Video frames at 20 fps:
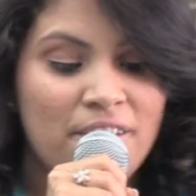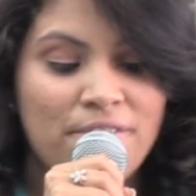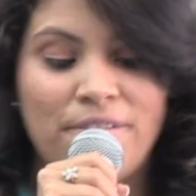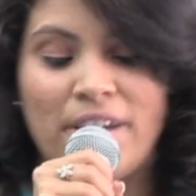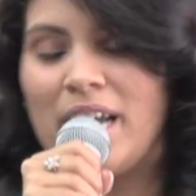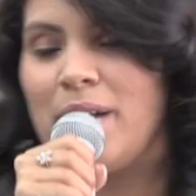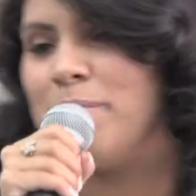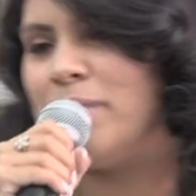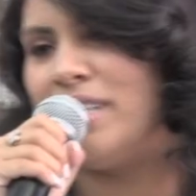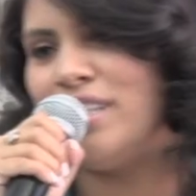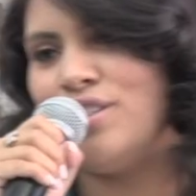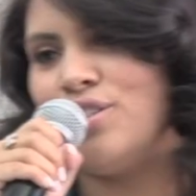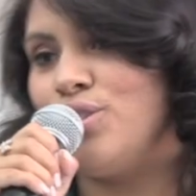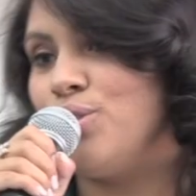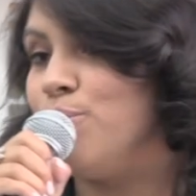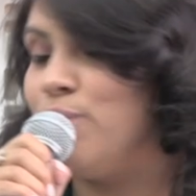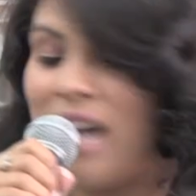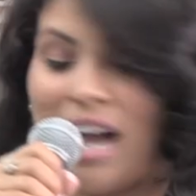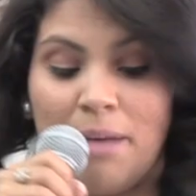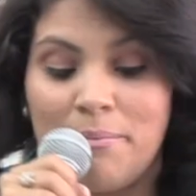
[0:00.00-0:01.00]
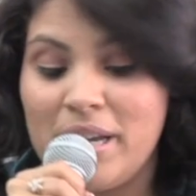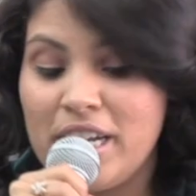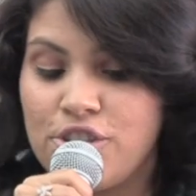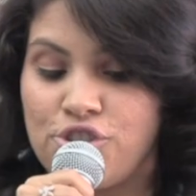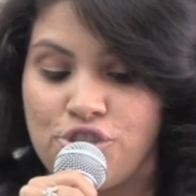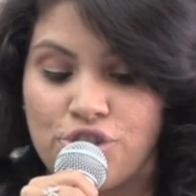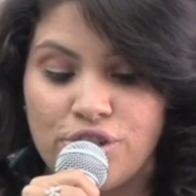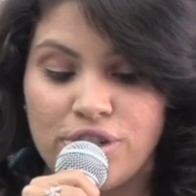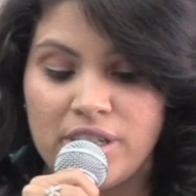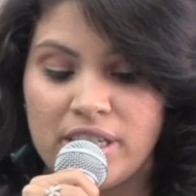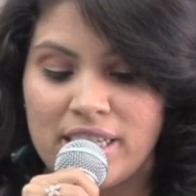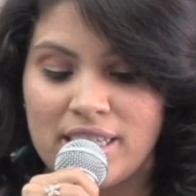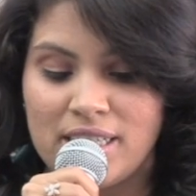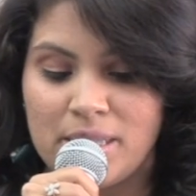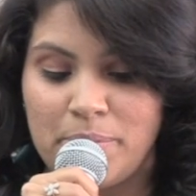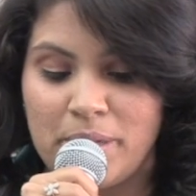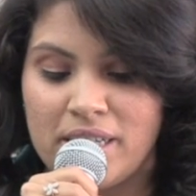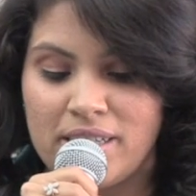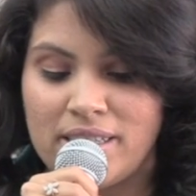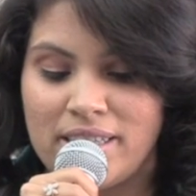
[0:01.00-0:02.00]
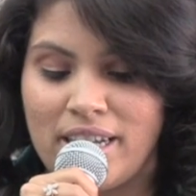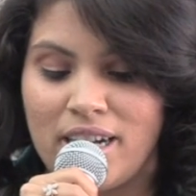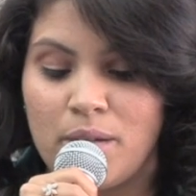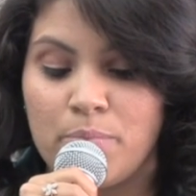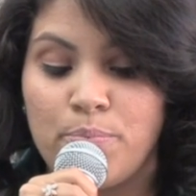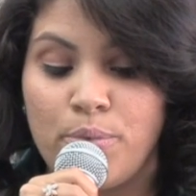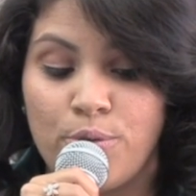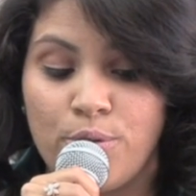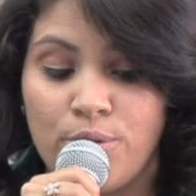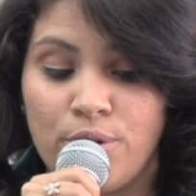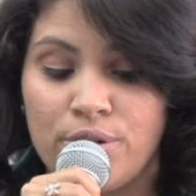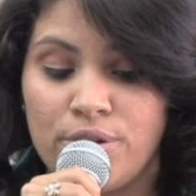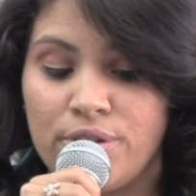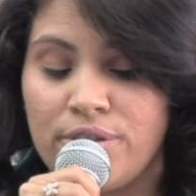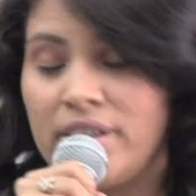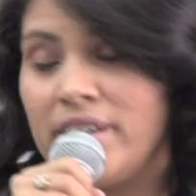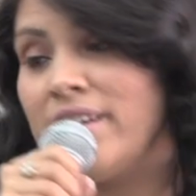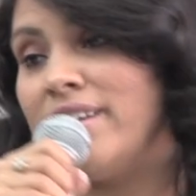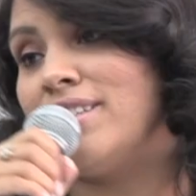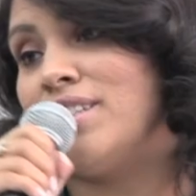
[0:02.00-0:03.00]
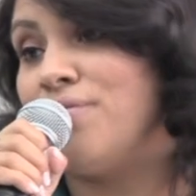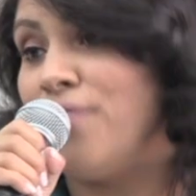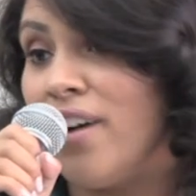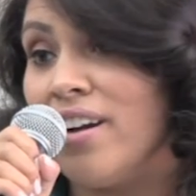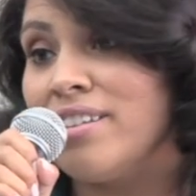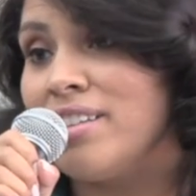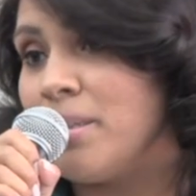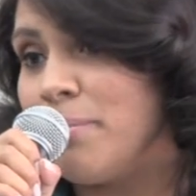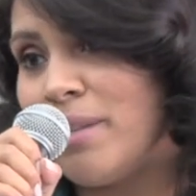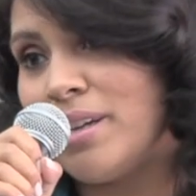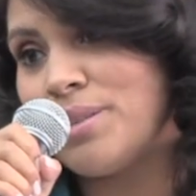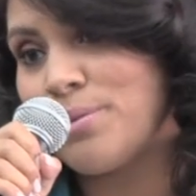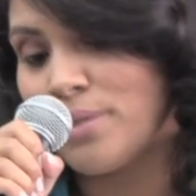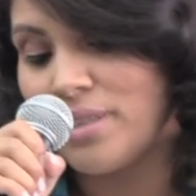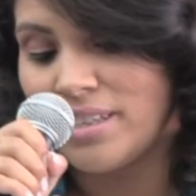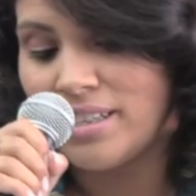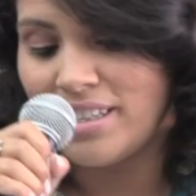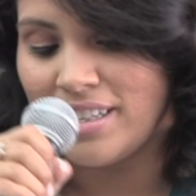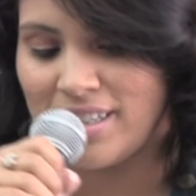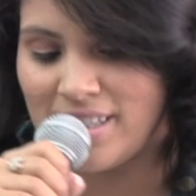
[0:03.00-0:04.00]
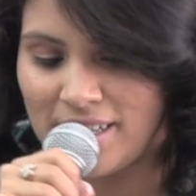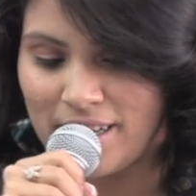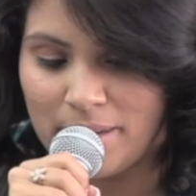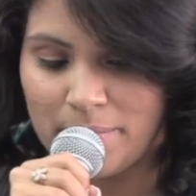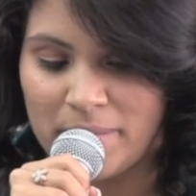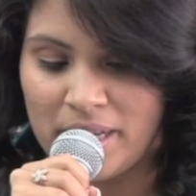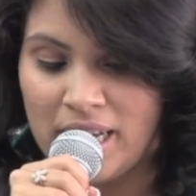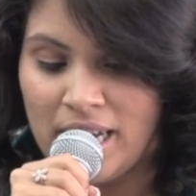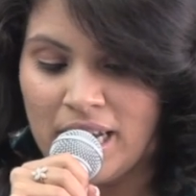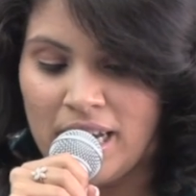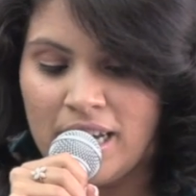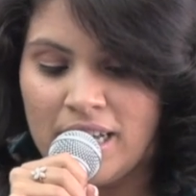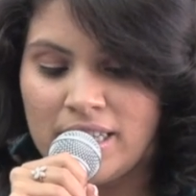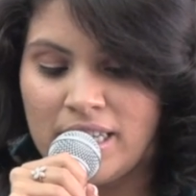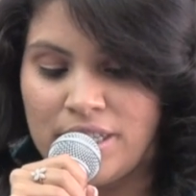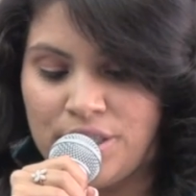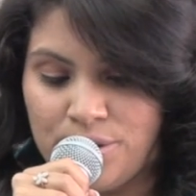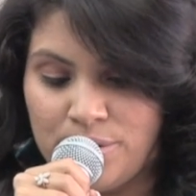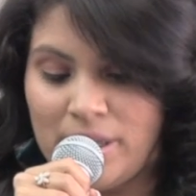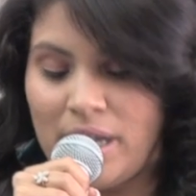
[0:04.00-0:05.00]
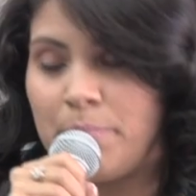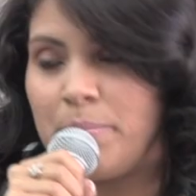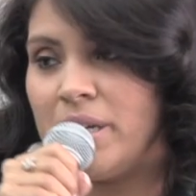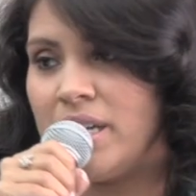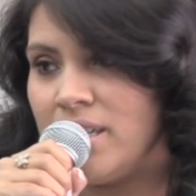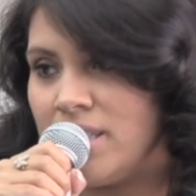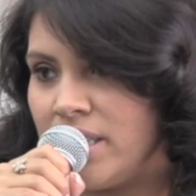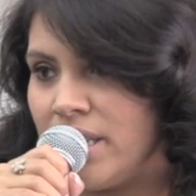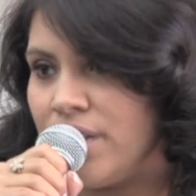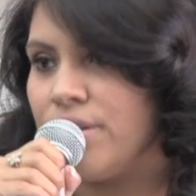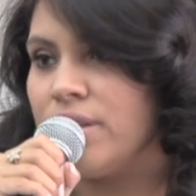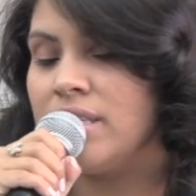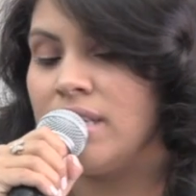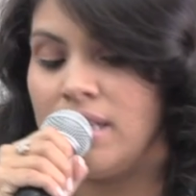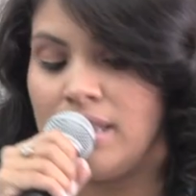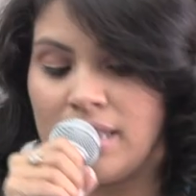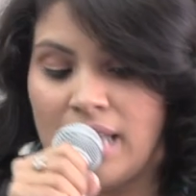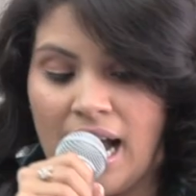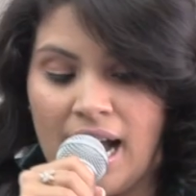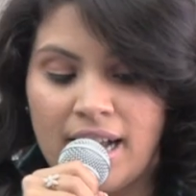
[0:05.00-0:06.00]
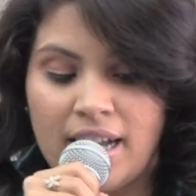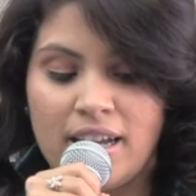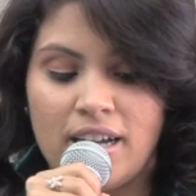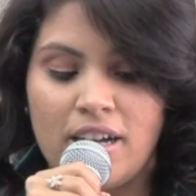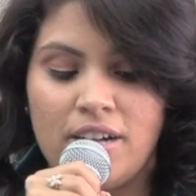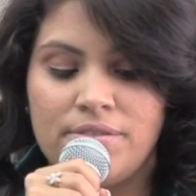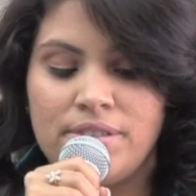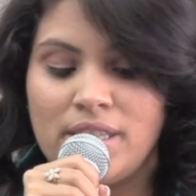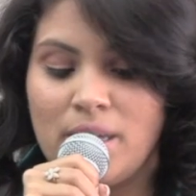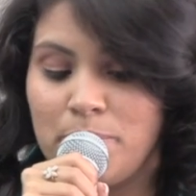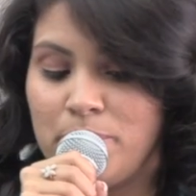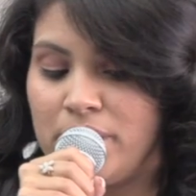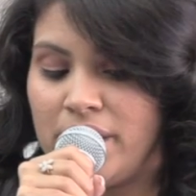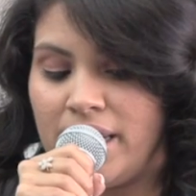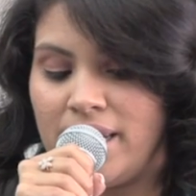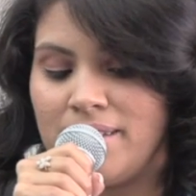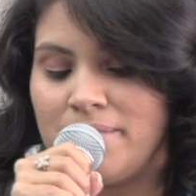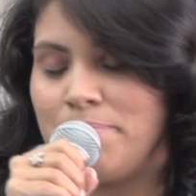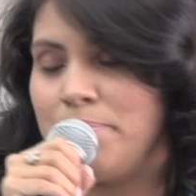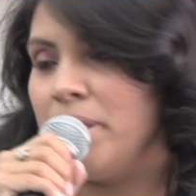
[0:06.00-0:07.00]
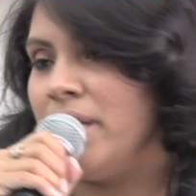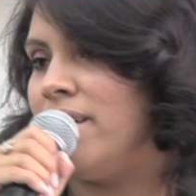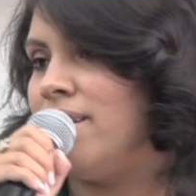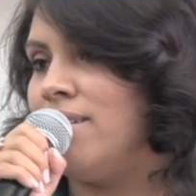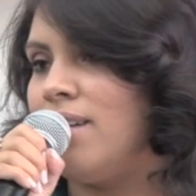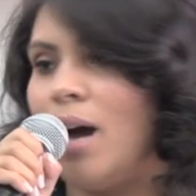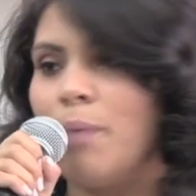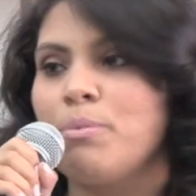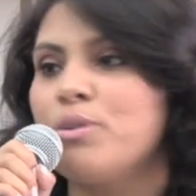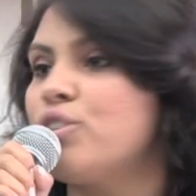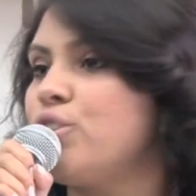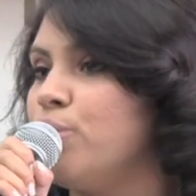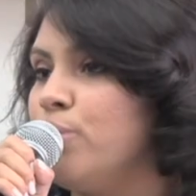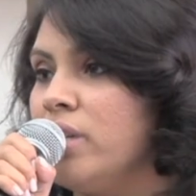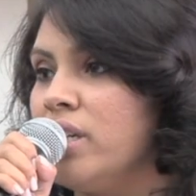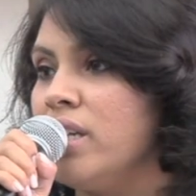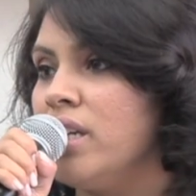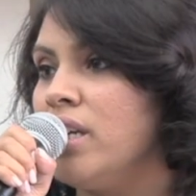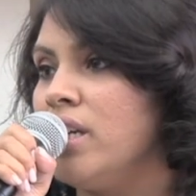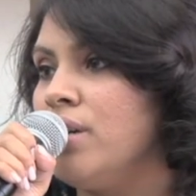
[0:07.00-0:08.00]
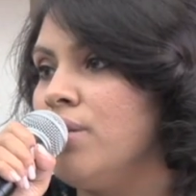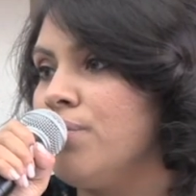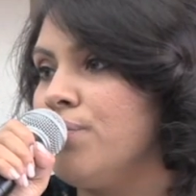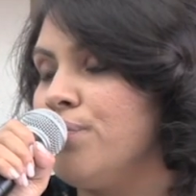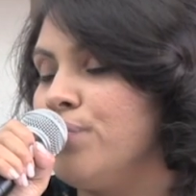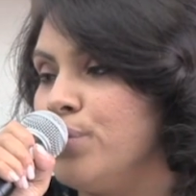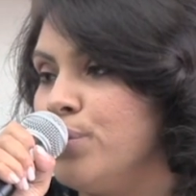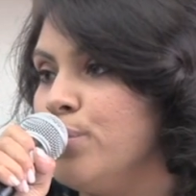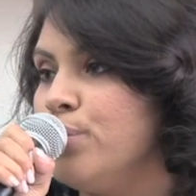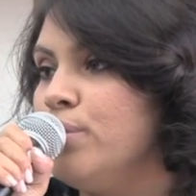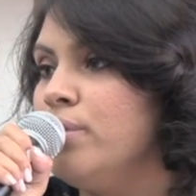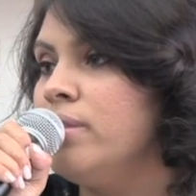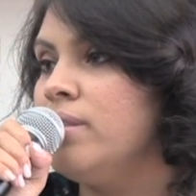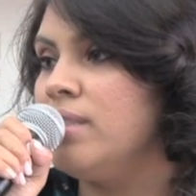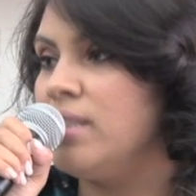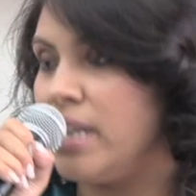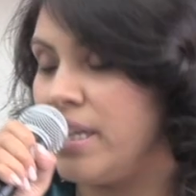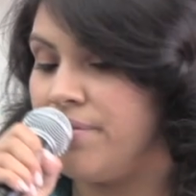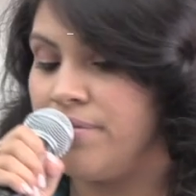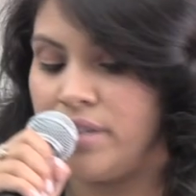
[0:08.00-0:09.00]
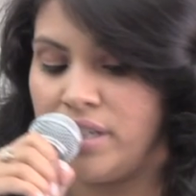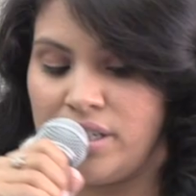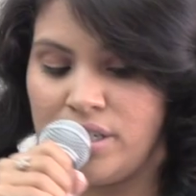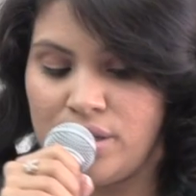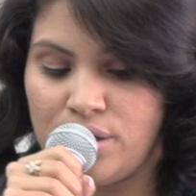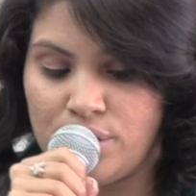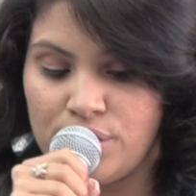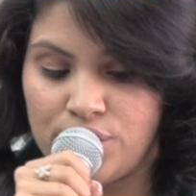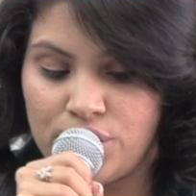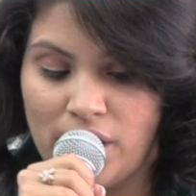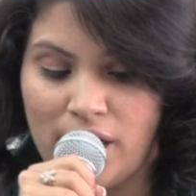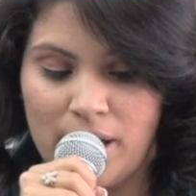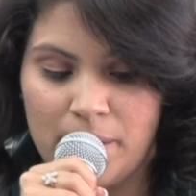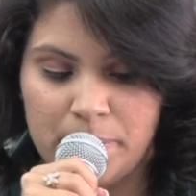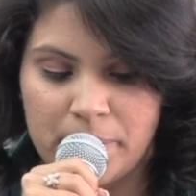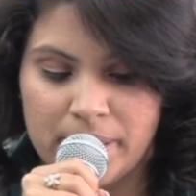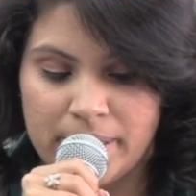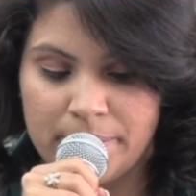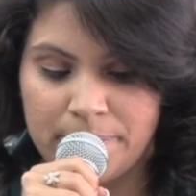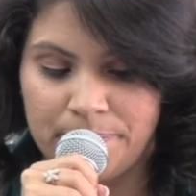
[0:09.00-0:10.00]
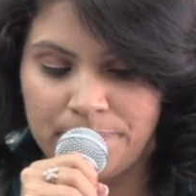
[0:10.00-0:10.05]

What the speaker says: Families do not make journeys because they are bored or think it's fun to mess with the system. They do that because there is a lack of something, be it opportunity, food, safety, or jobs.